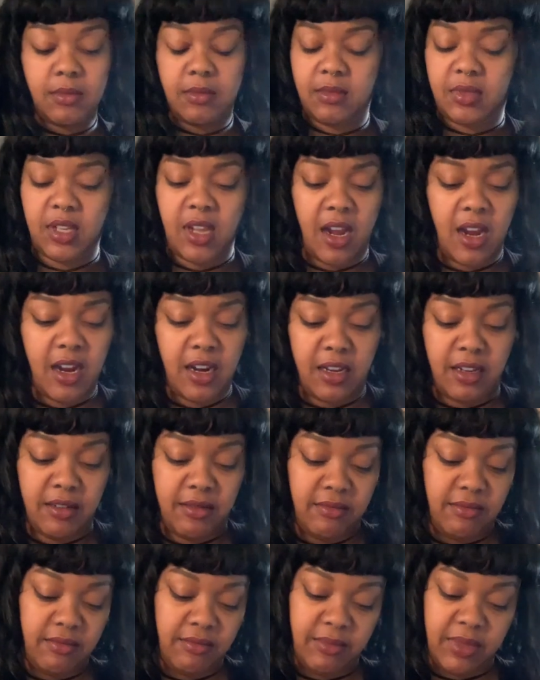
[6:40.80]

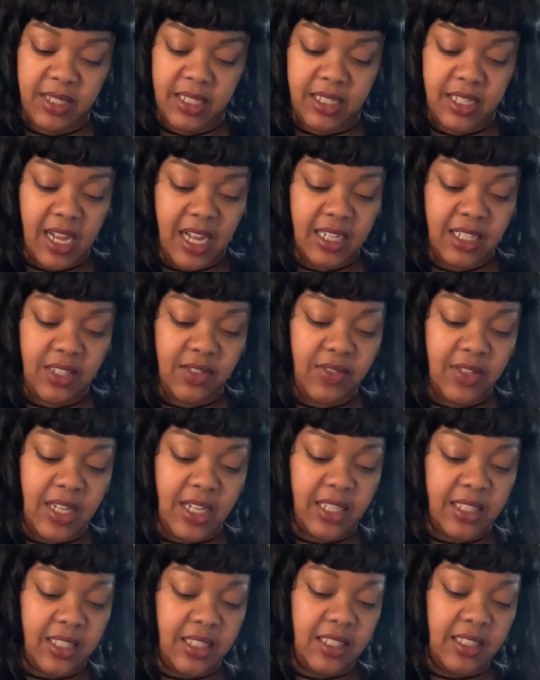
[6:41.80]
sorry, but I just feel
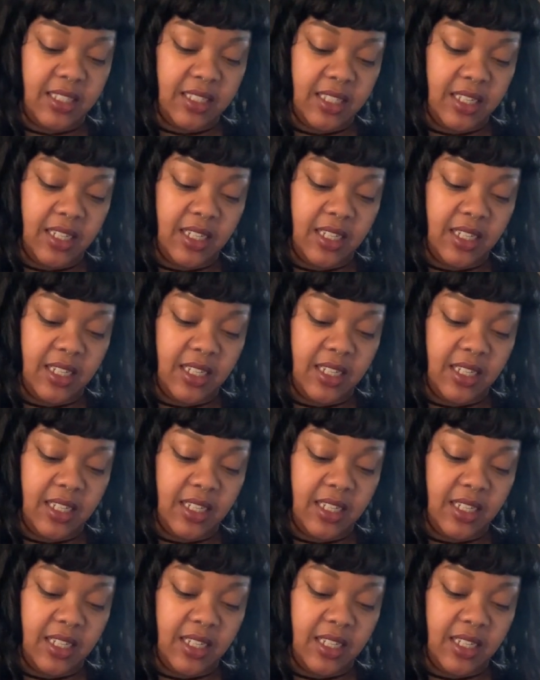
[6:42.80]
like this,